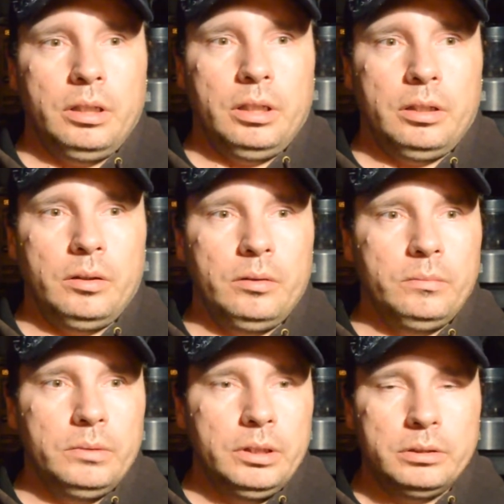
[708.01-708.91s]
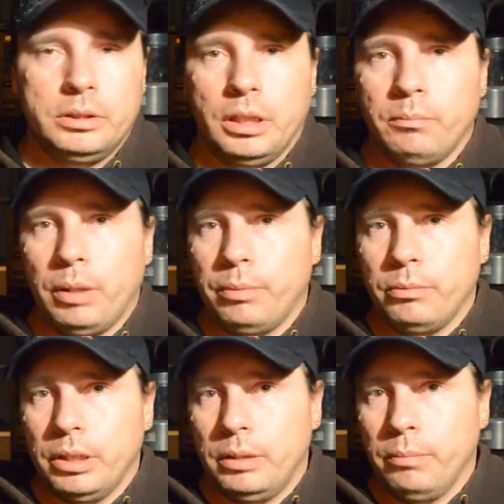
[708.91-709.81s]
uh, you know, so I might be
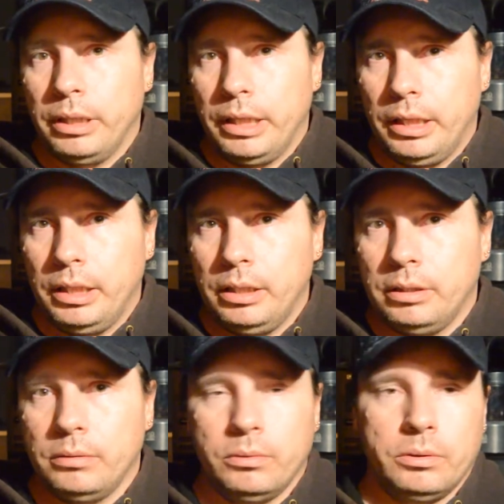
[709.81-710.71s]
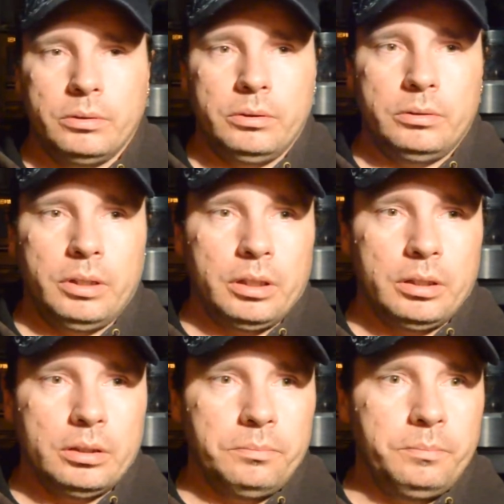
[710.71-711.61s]
ready by 8 or,
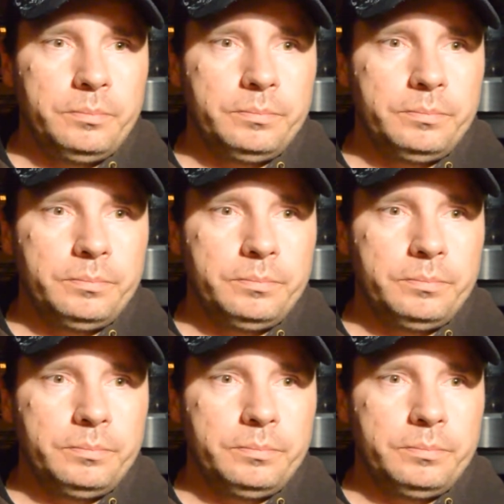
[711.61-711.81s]
um,